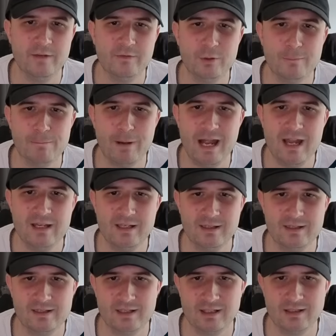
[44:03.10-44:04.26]
you're paying
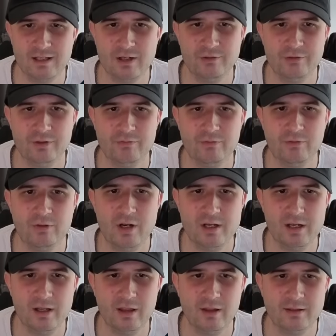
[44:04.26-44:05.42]
600 right
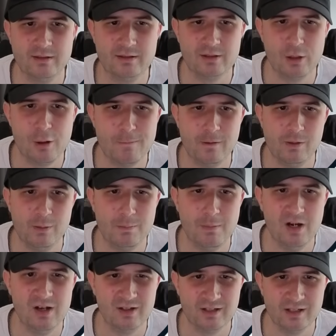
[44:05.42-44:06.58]
at the top of the
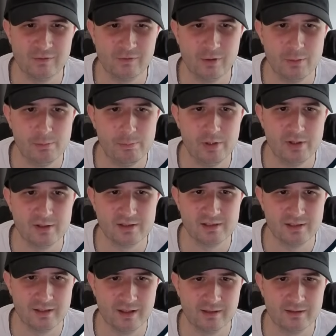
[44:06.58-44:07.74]
market for a box
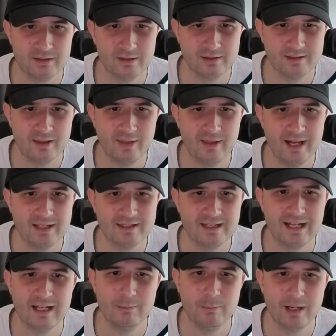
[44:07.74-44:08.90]
that's
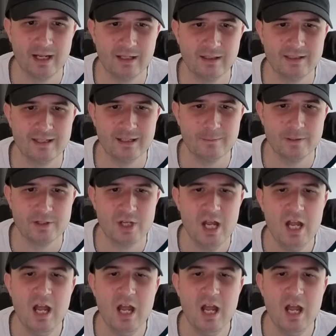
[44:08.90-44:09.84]
that badly damaged.